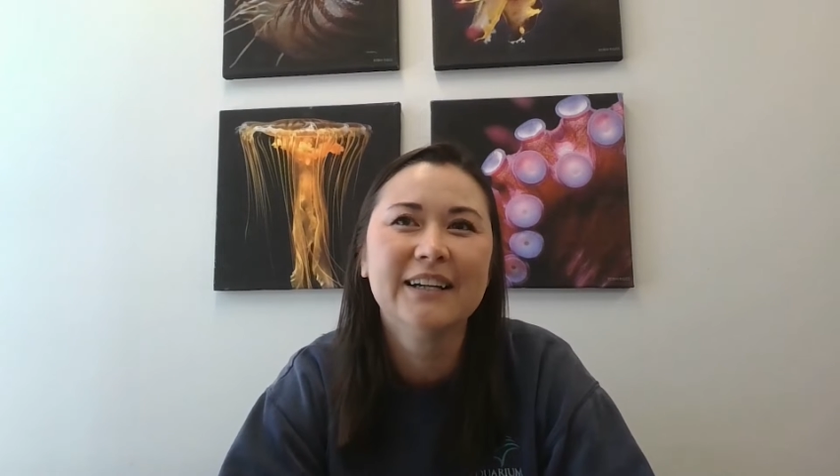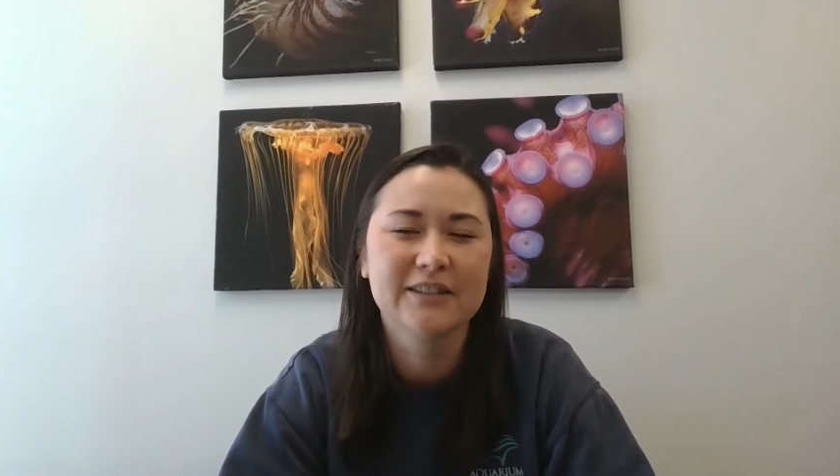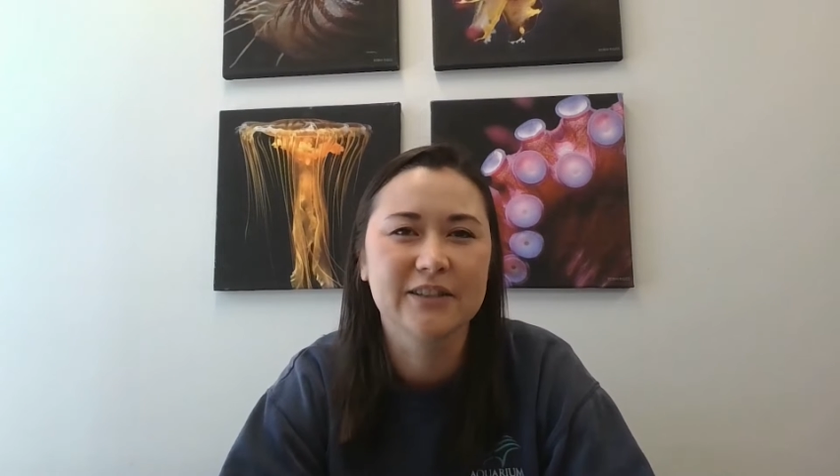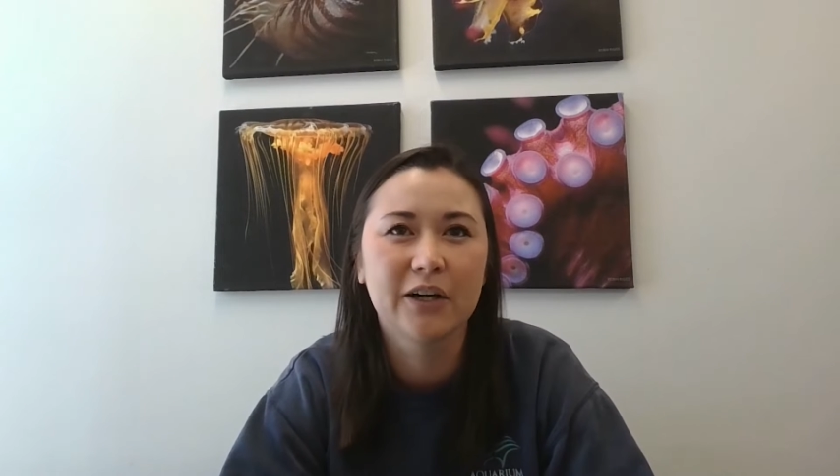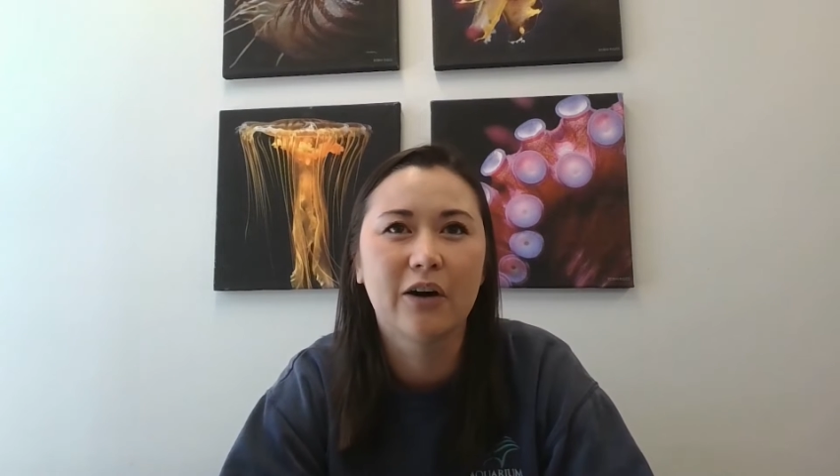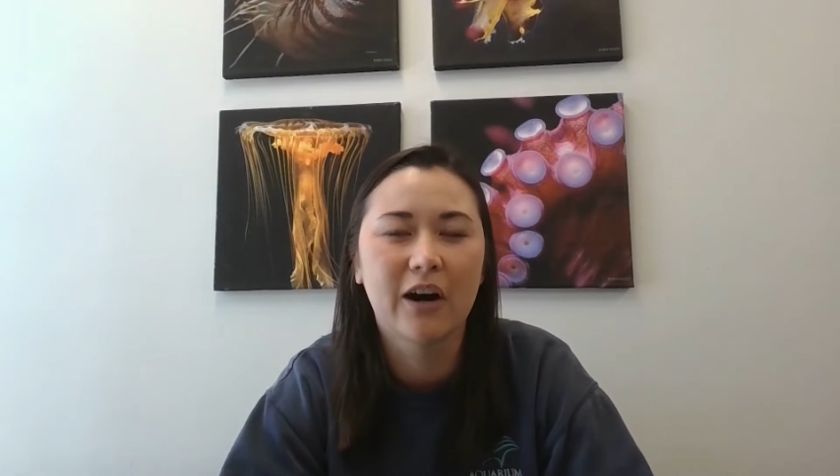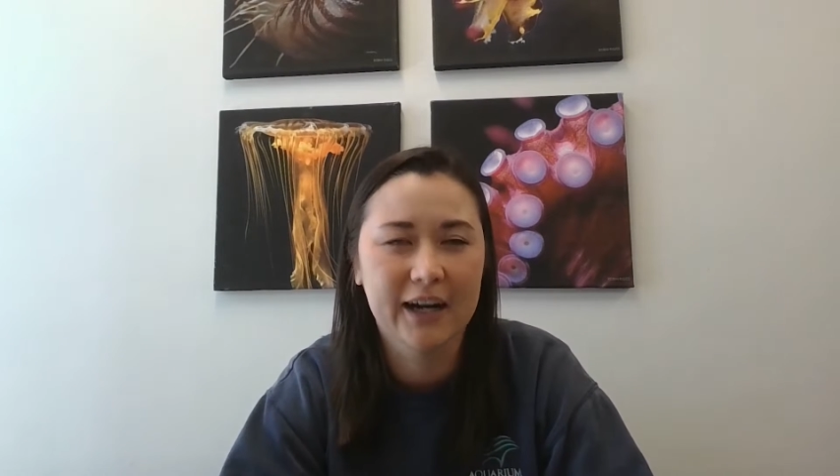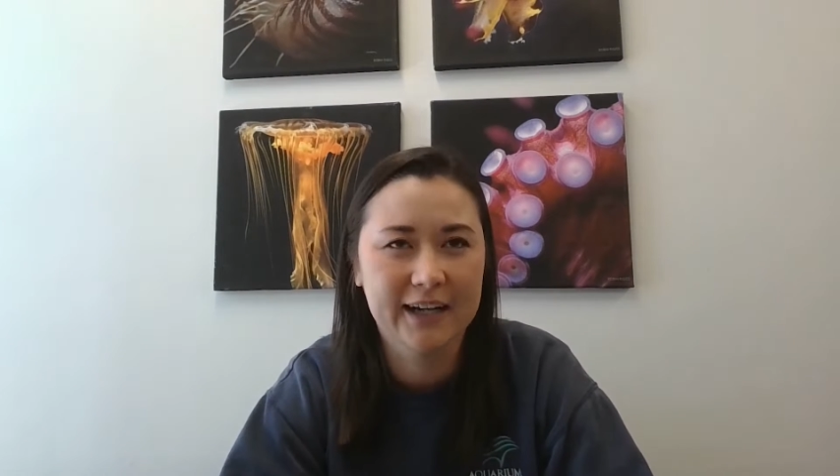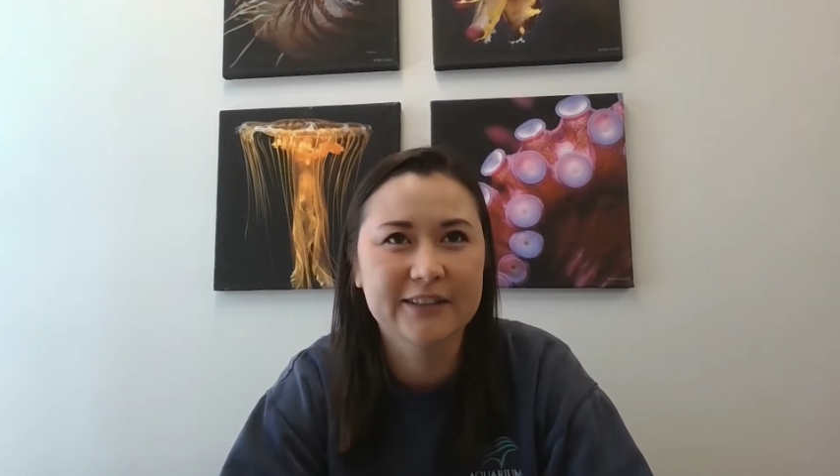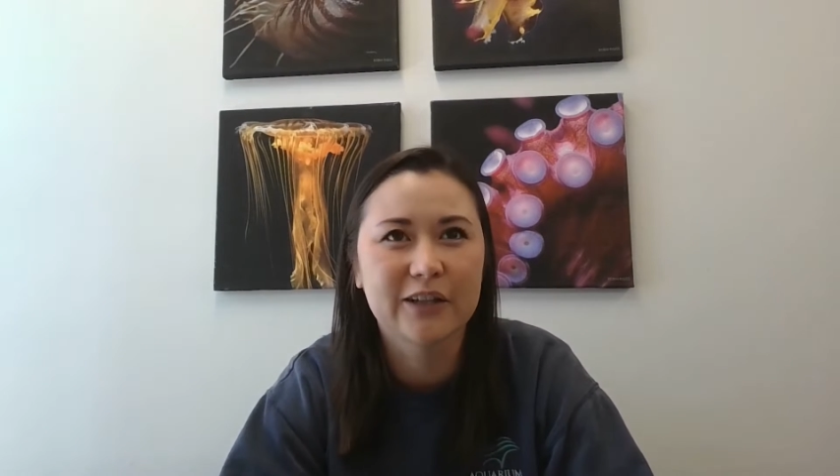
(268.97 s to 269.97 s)
So our
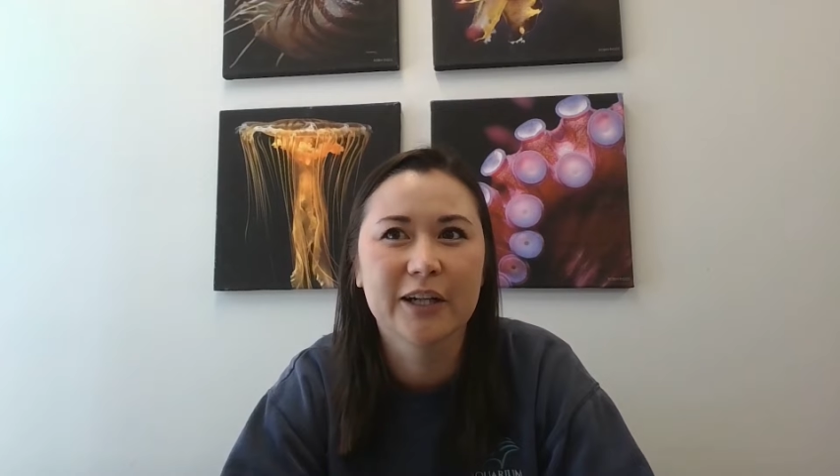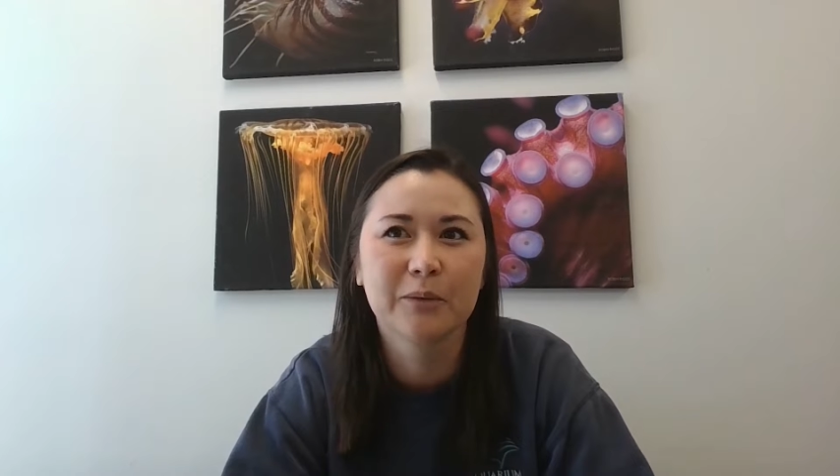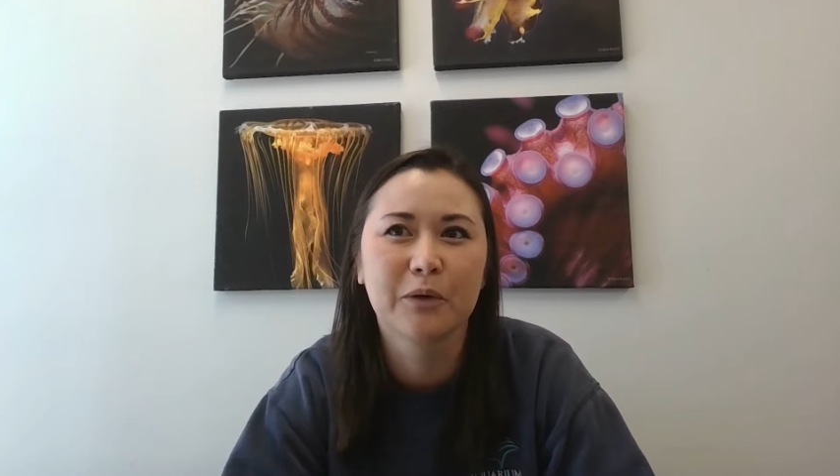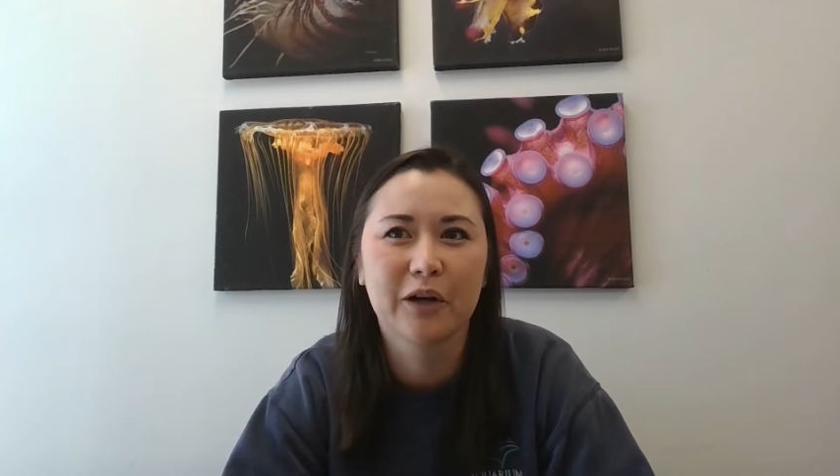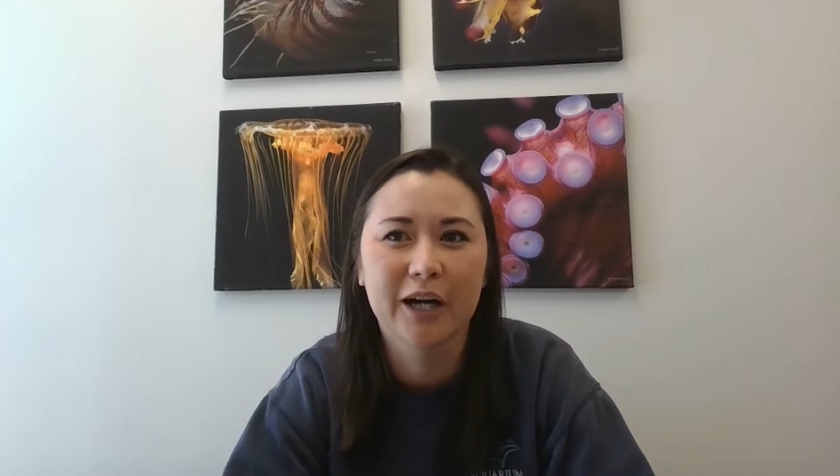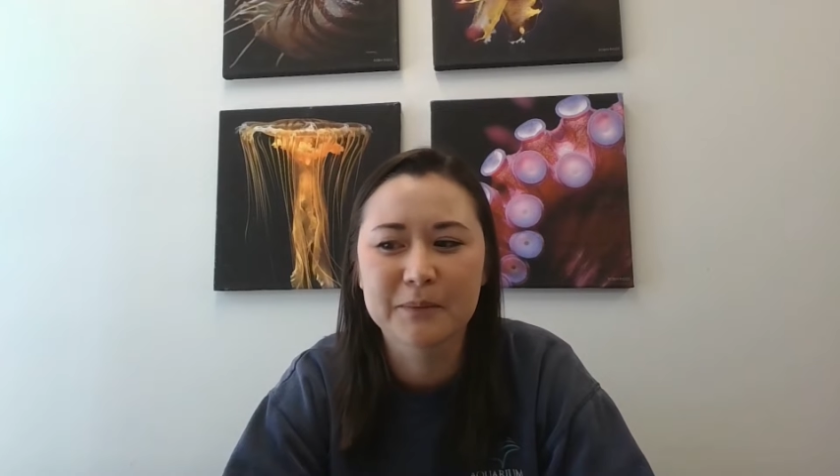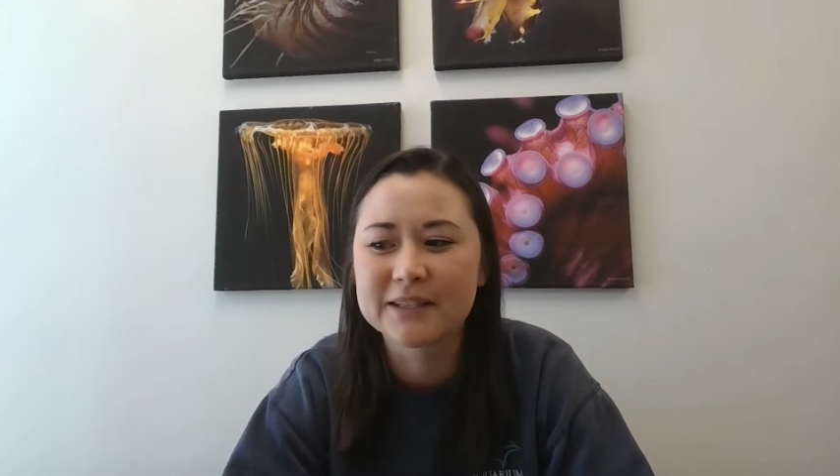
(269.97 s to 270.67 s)
head starting program